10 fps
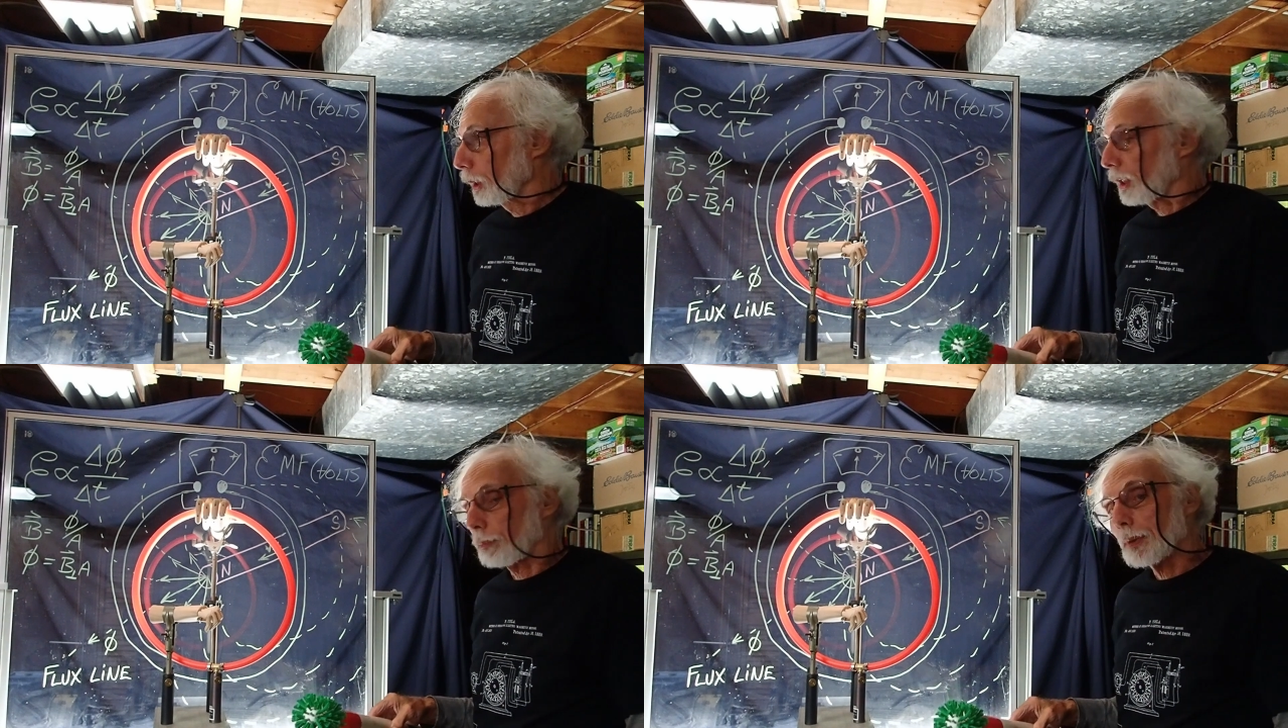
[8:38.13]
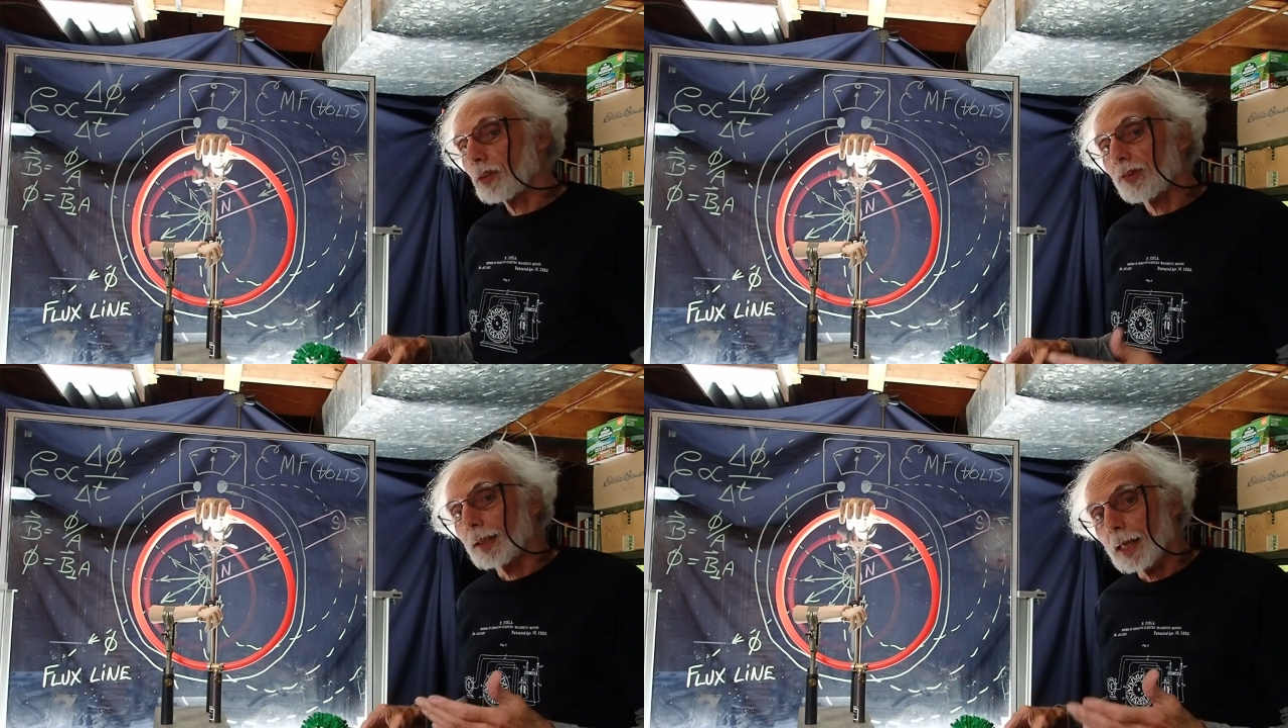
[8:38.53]
It
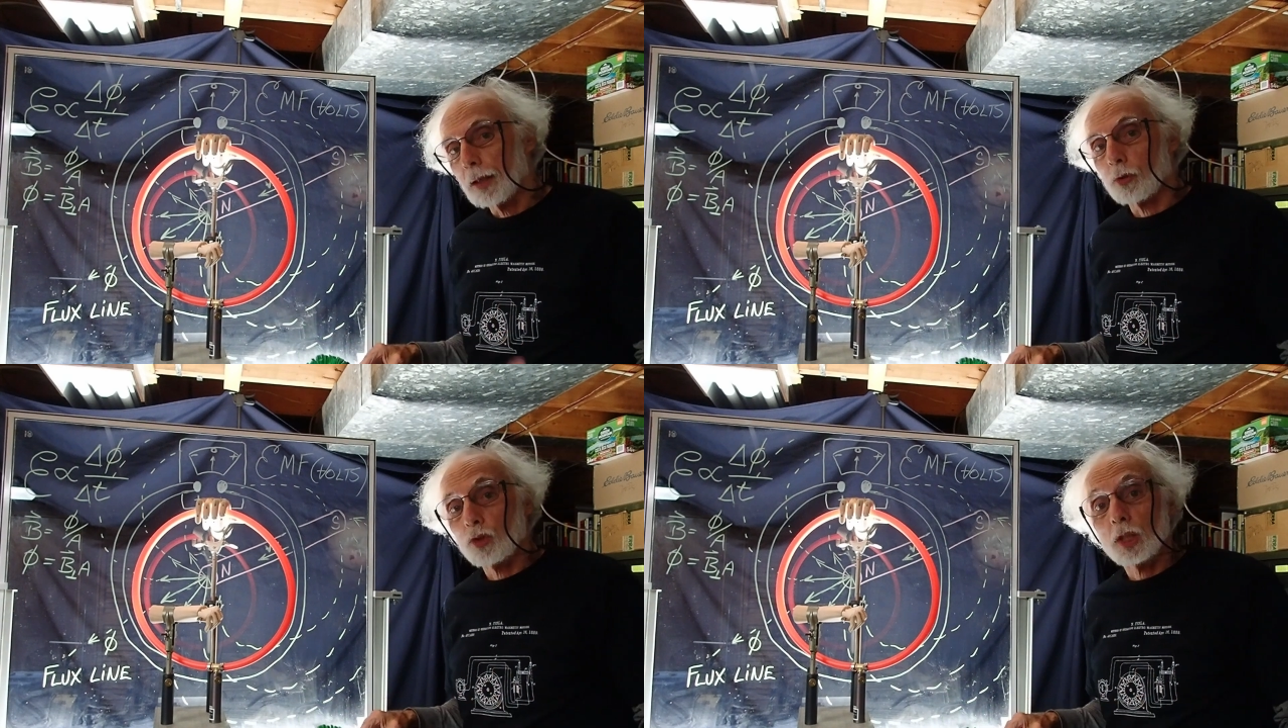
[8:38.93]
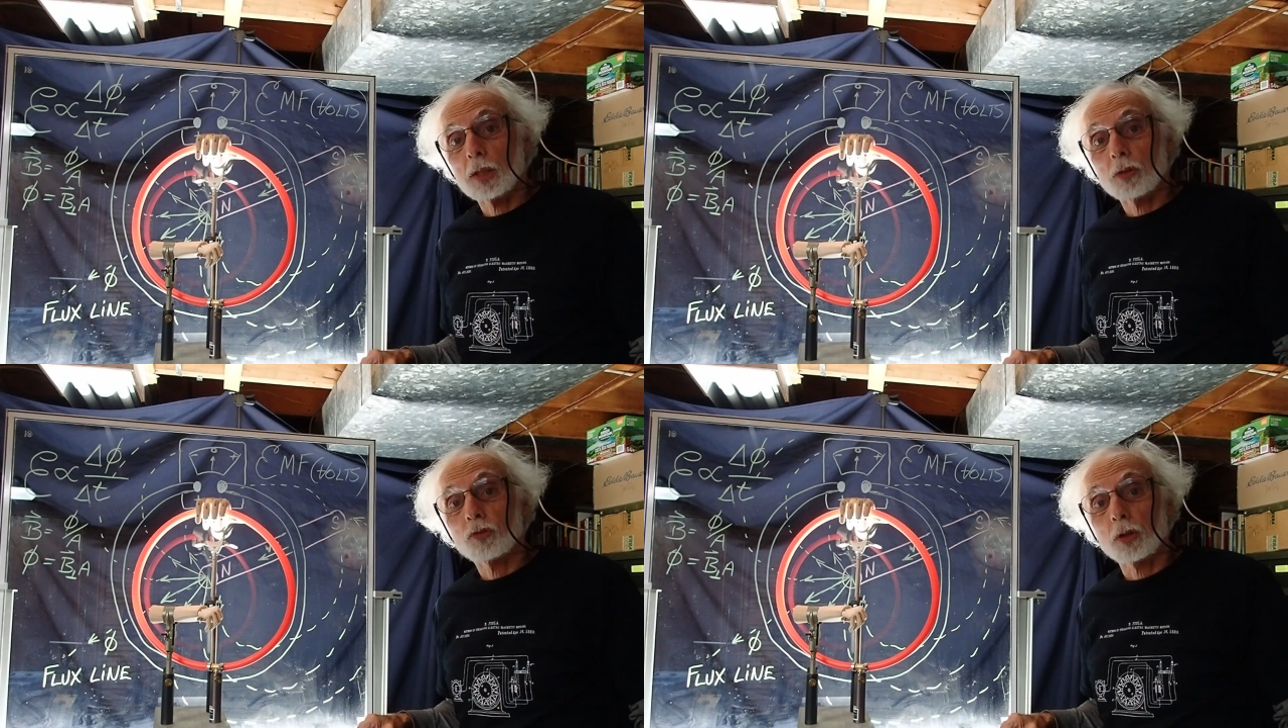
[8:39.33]
means that energy
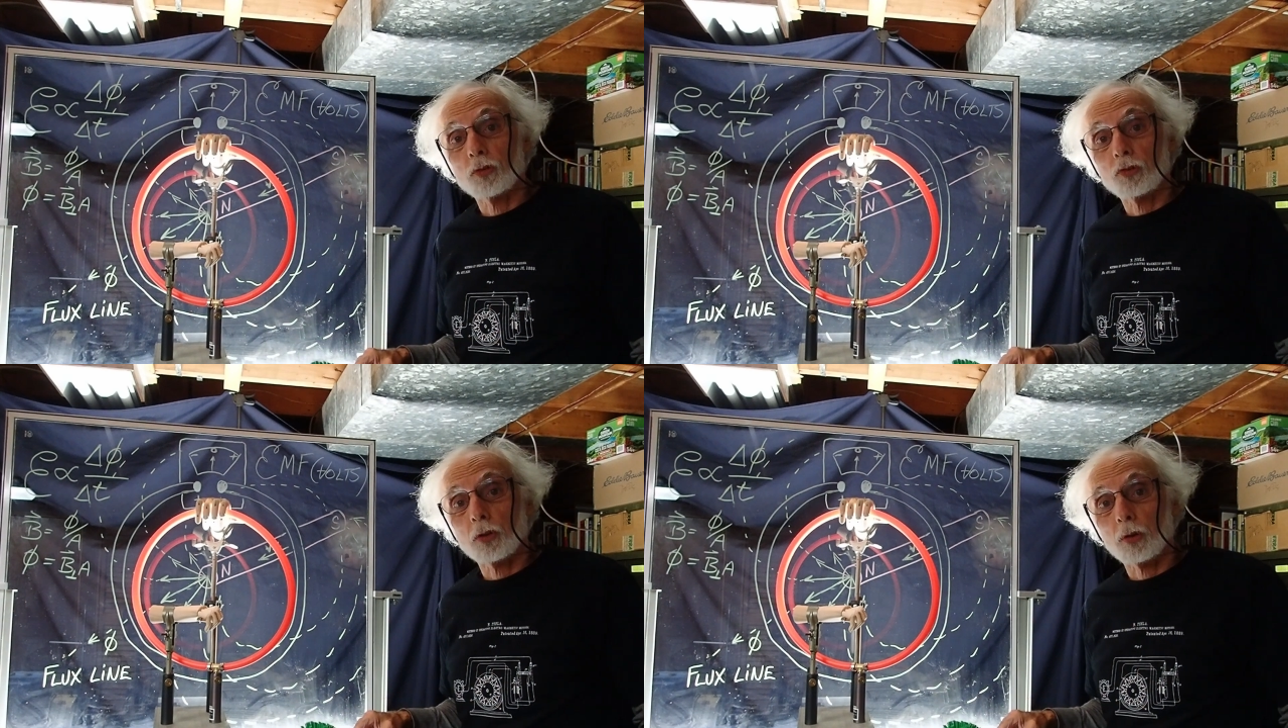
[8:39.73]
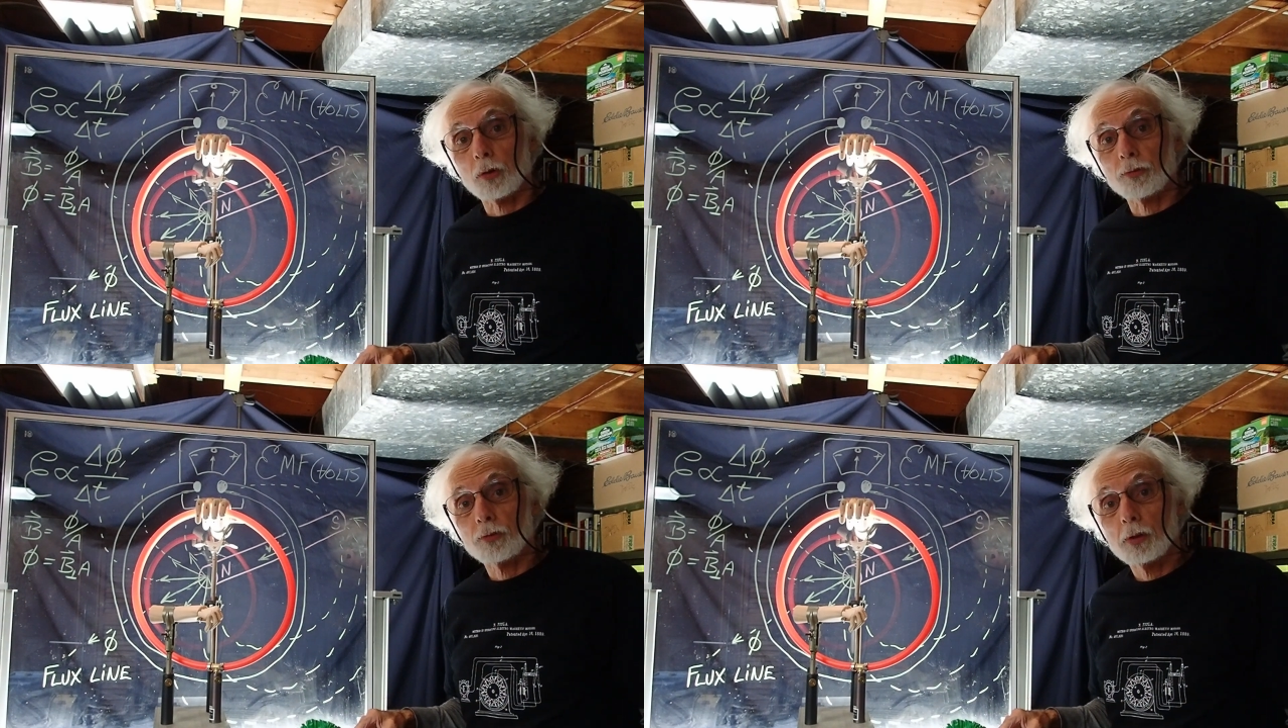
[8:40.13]
is
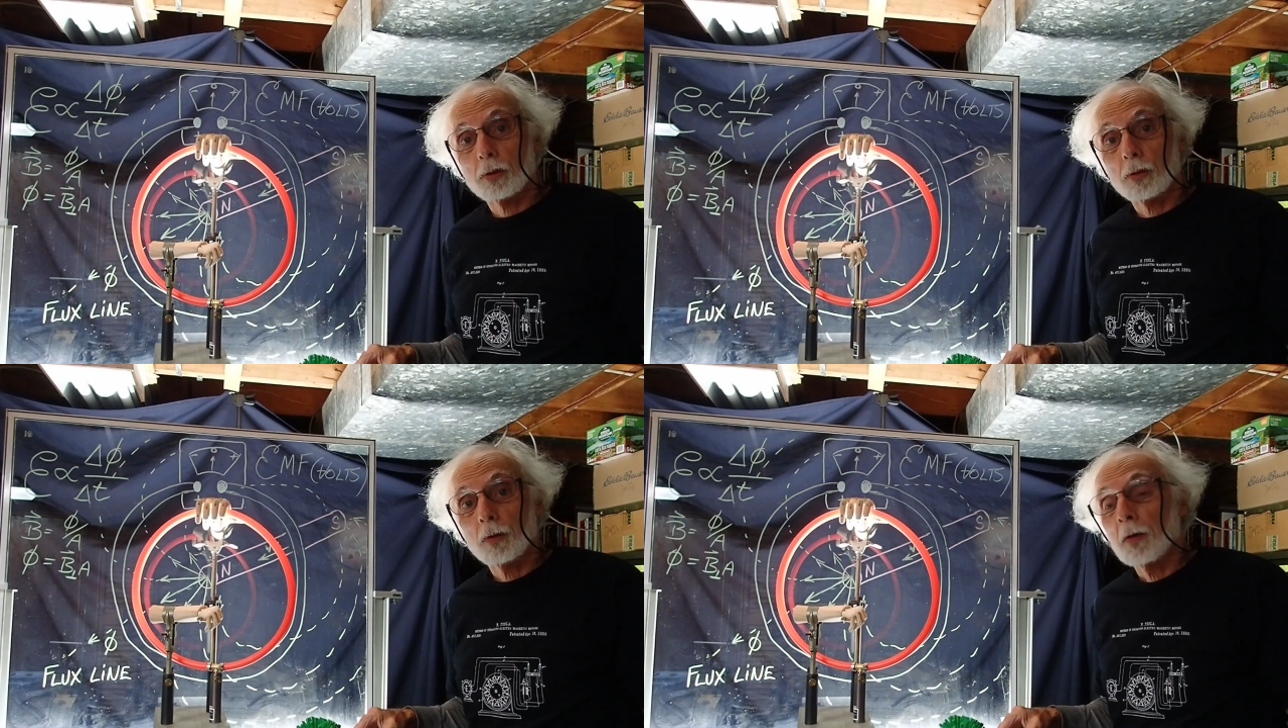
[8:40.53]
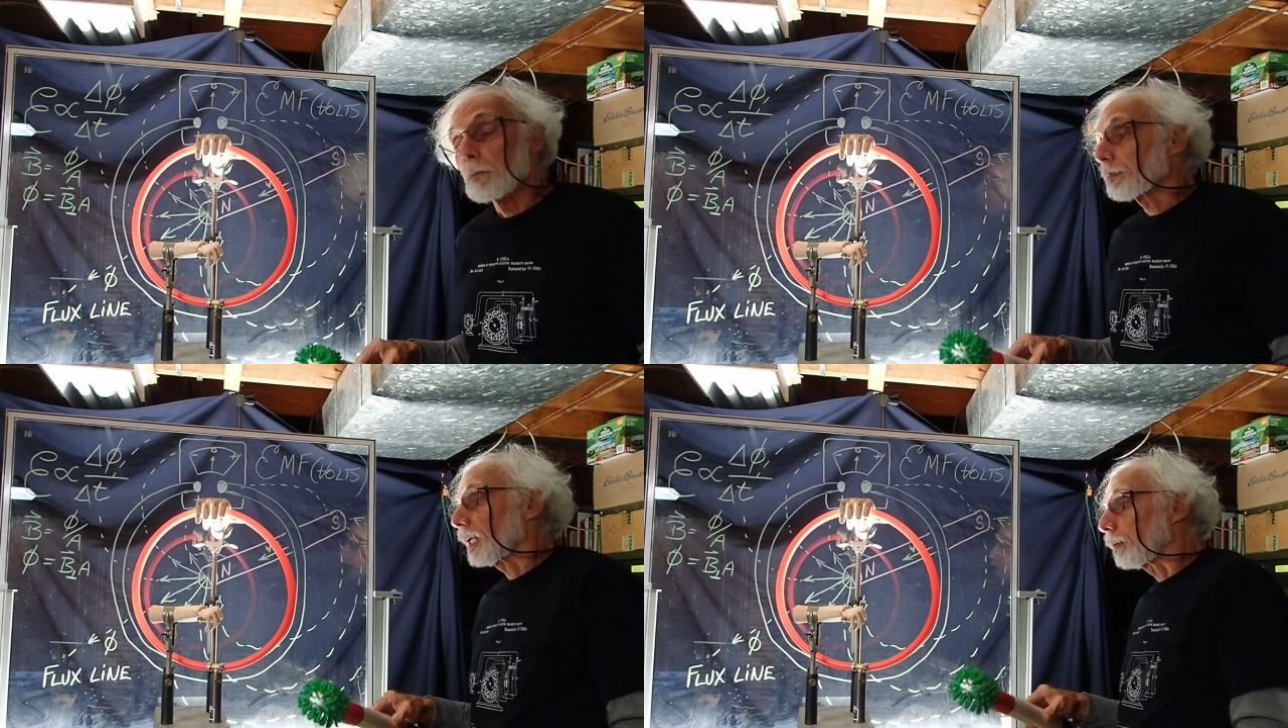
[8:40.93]
conserved.
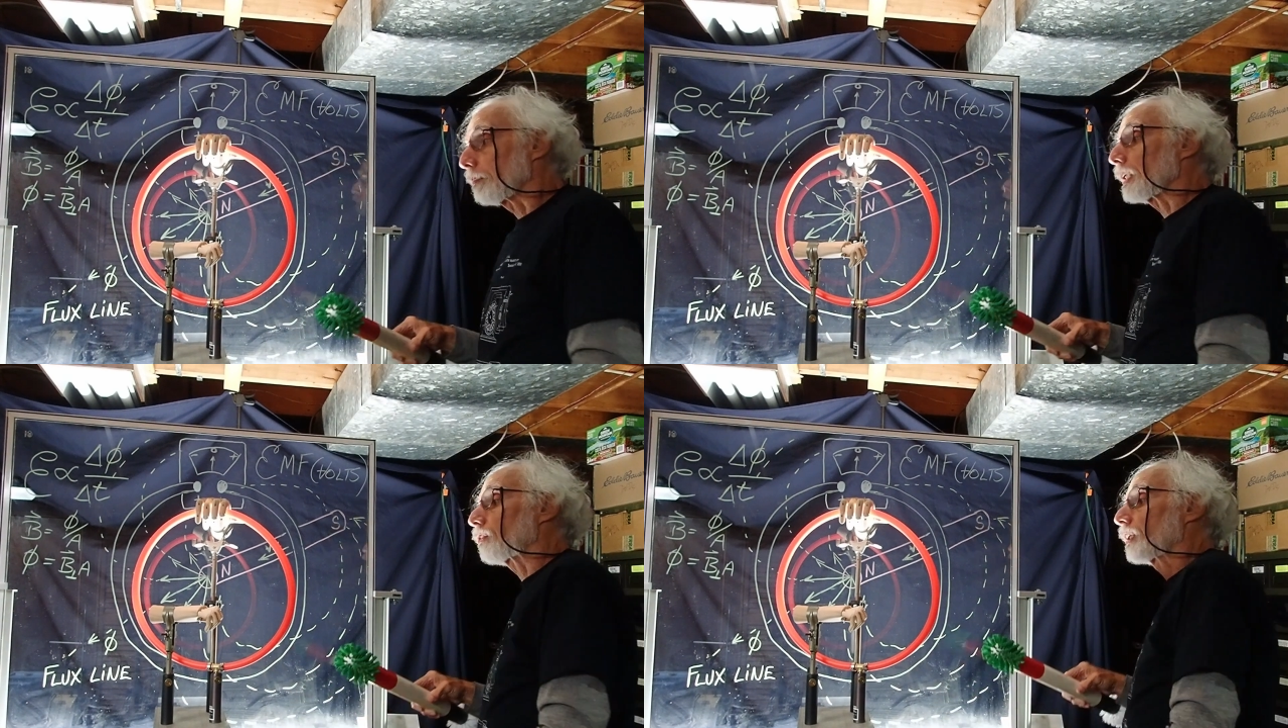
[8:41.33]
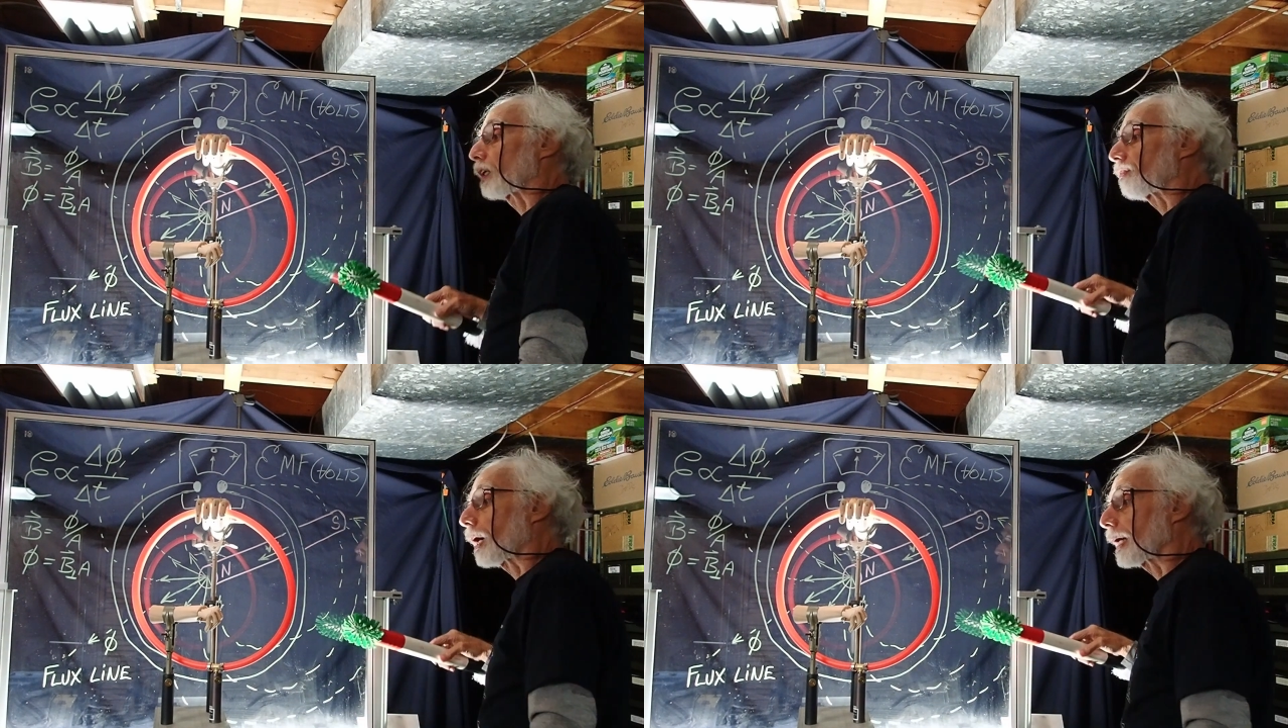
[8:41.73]
It means that
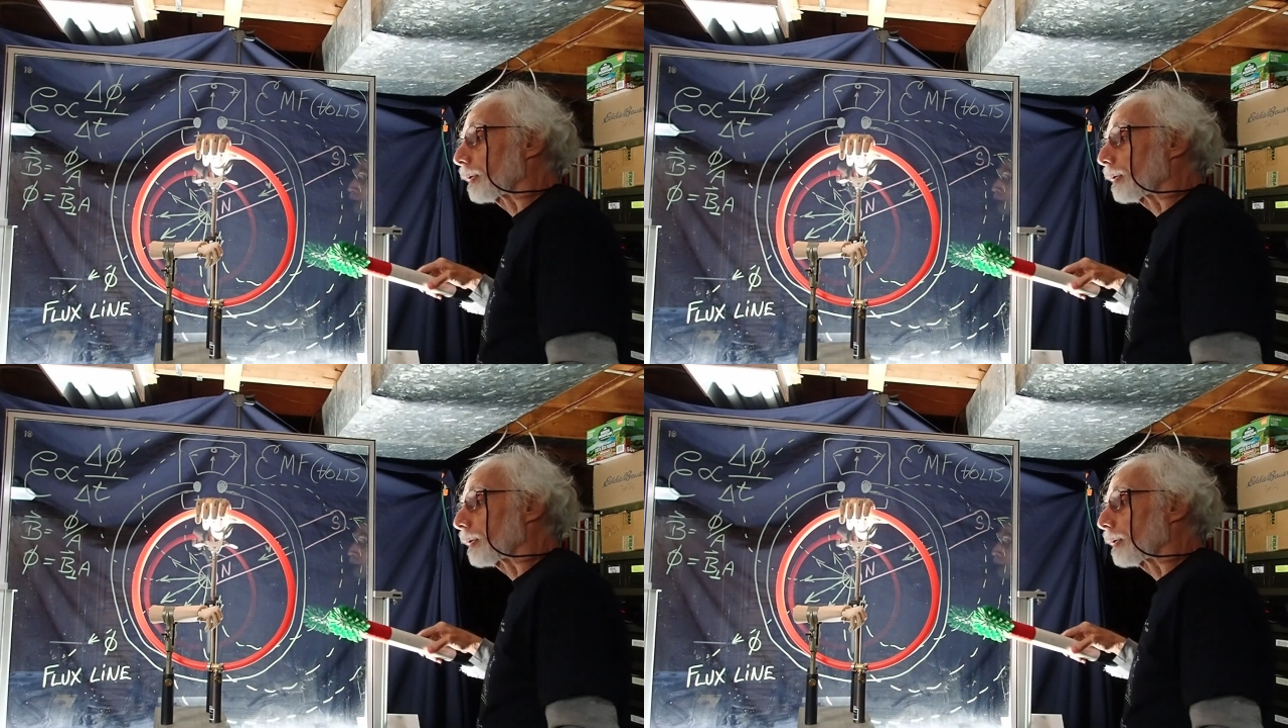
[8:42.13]
if I